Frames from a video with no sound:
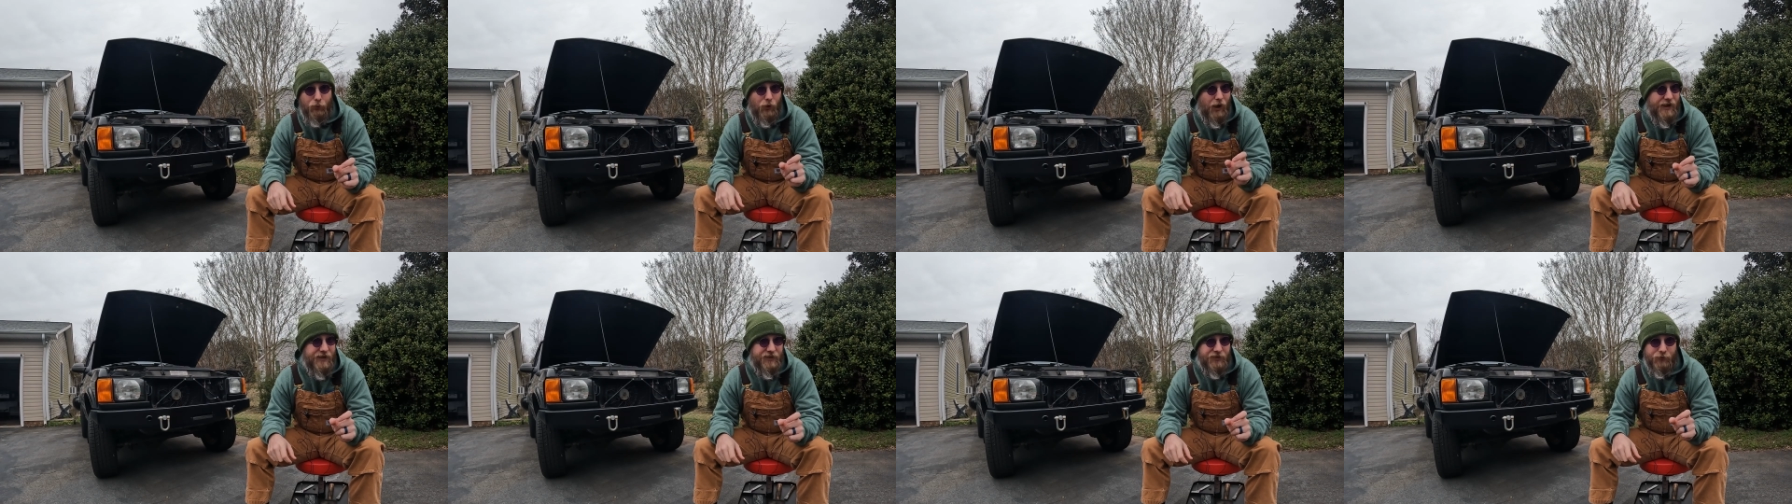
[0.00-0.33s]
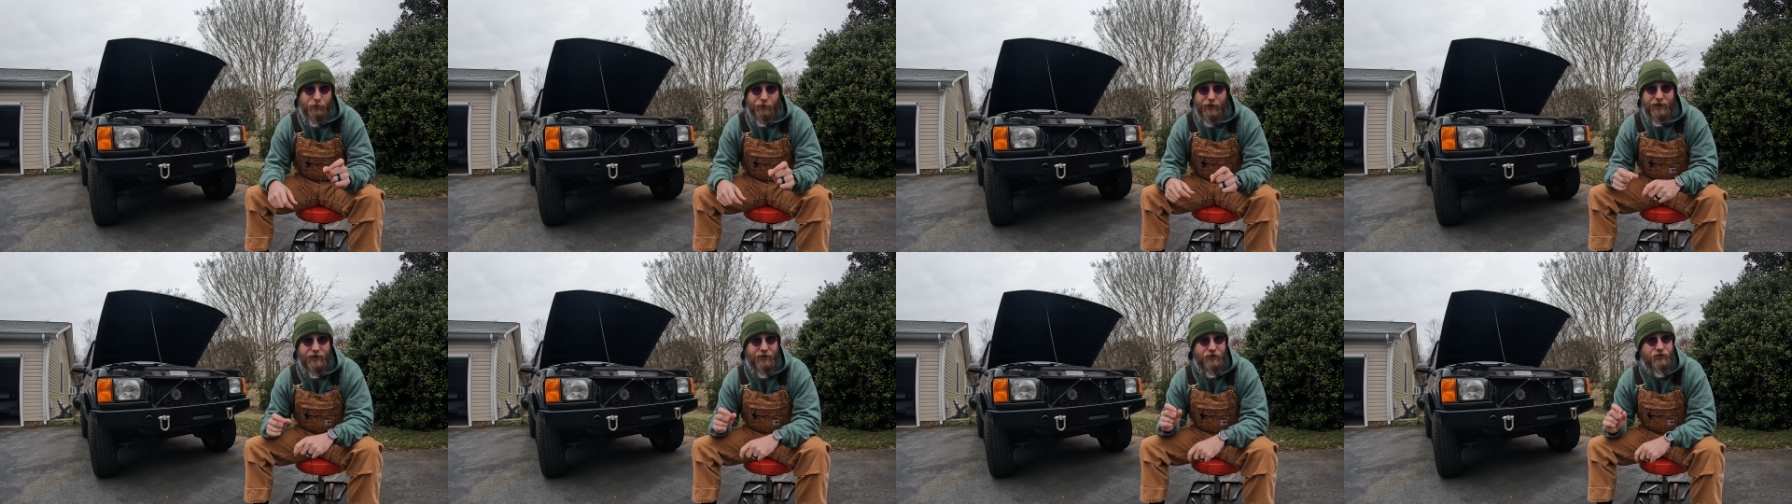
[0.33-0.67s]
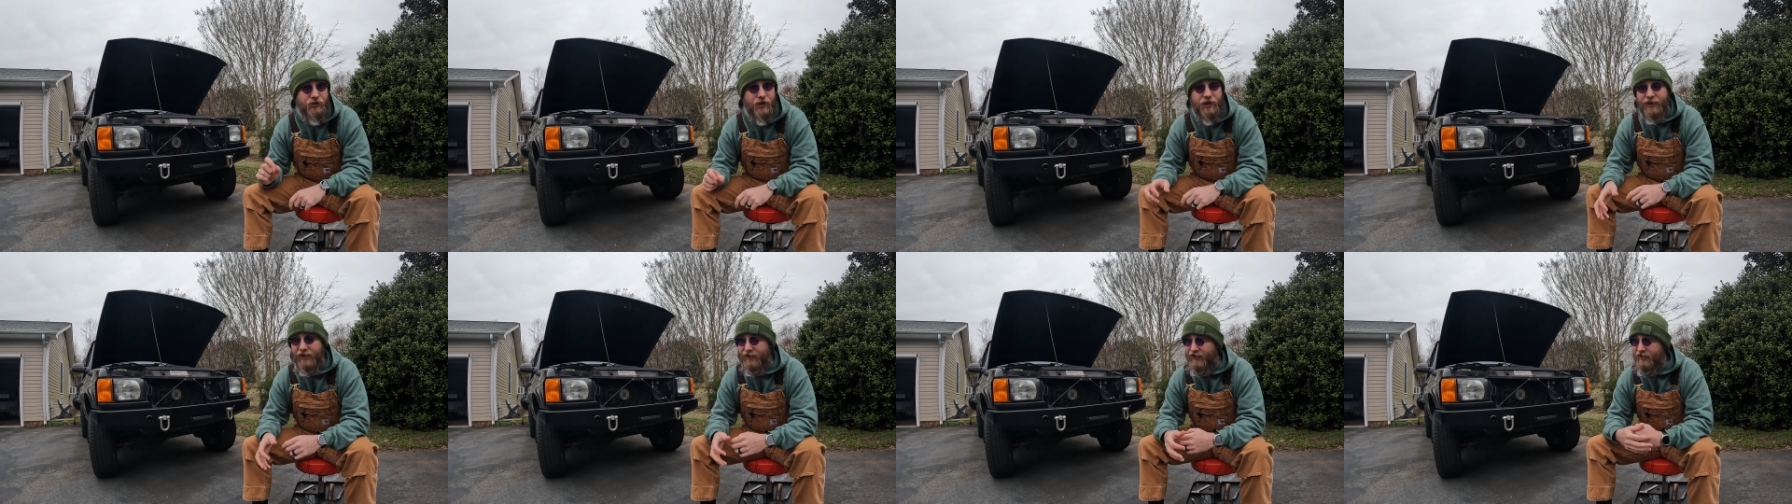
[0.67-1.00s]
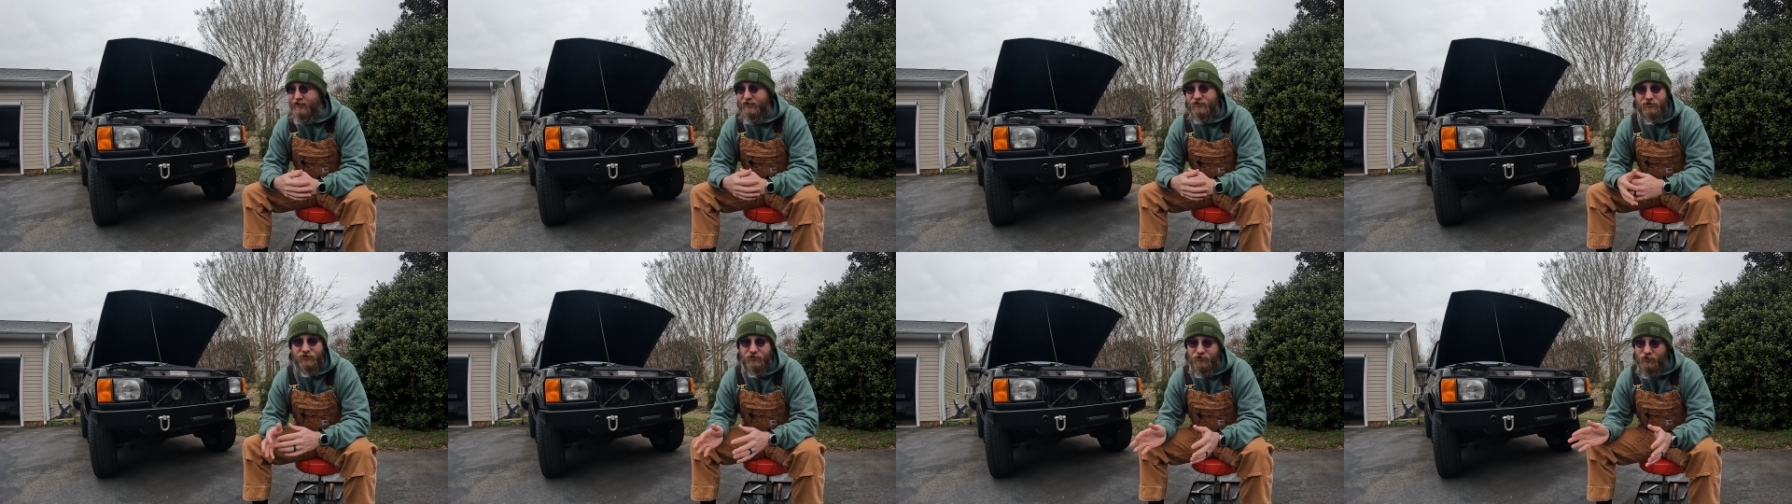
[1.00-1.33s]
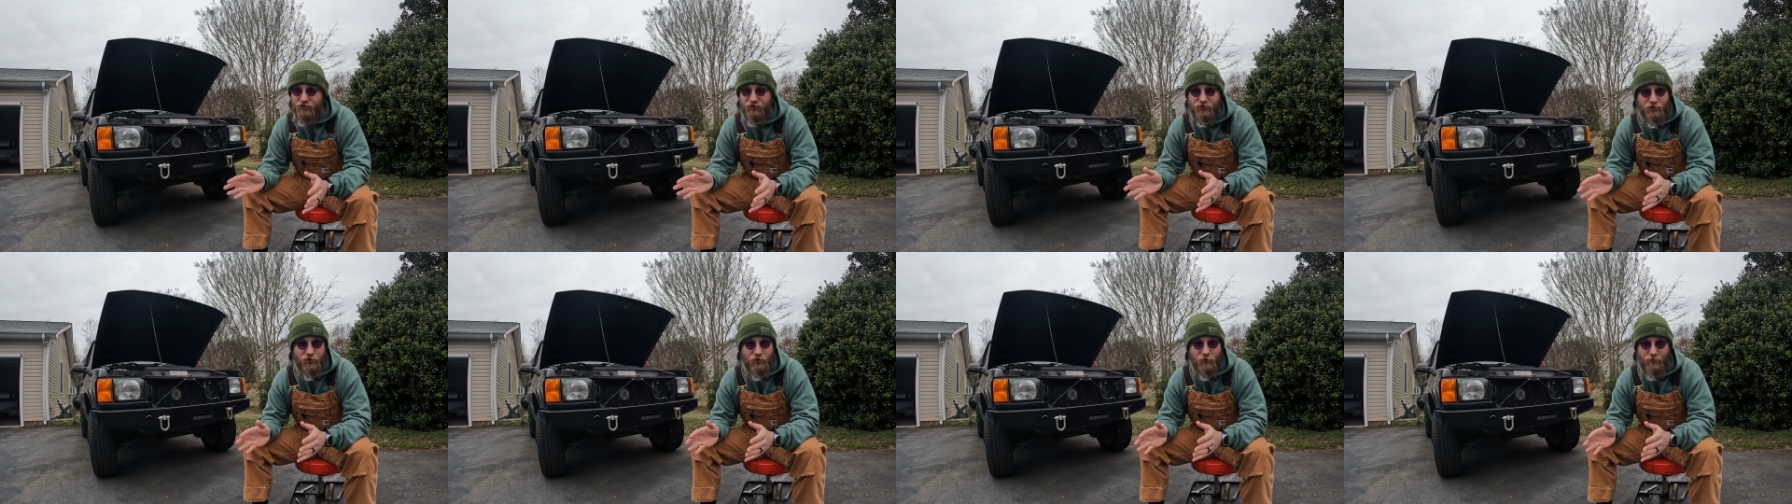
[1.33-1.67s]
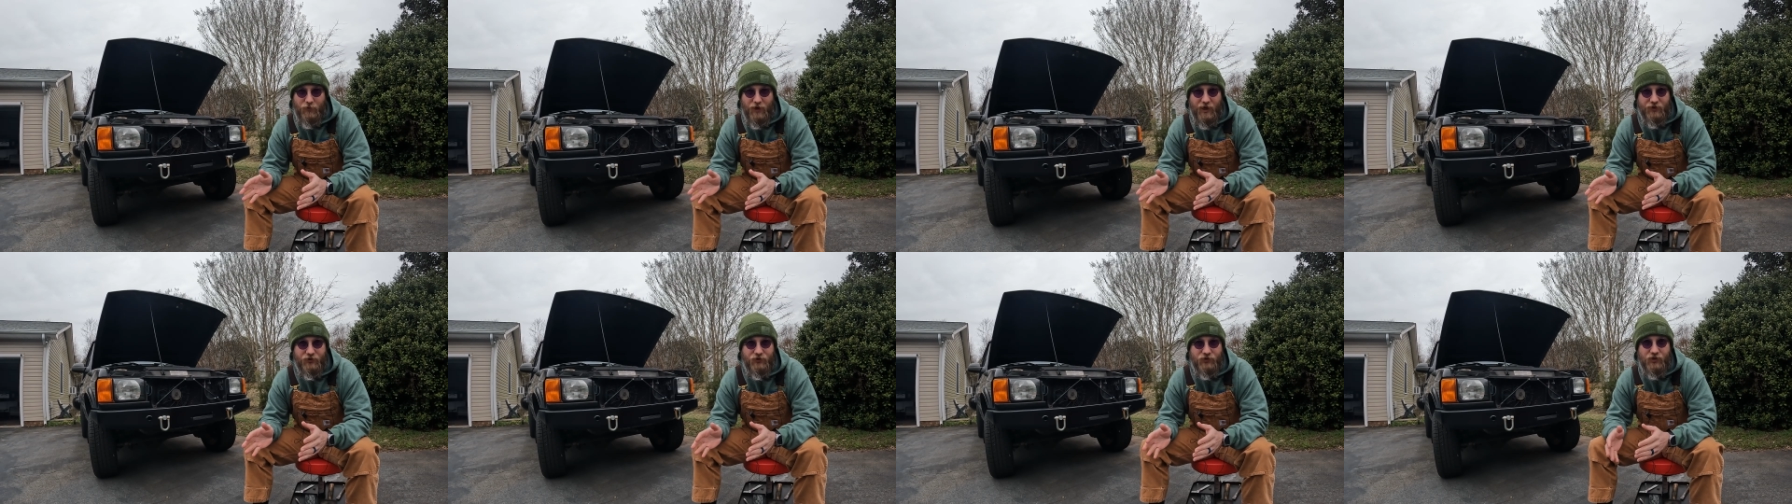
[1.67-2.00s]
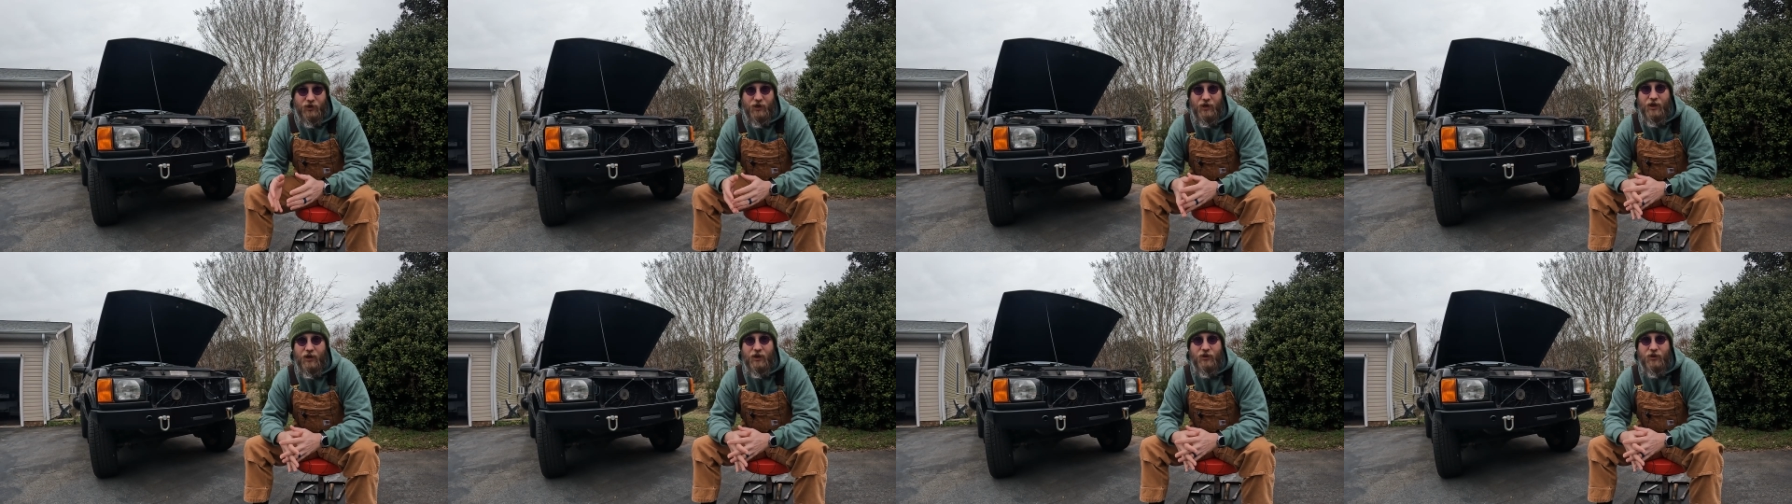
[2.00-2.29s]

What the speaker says: price range, it's just too much.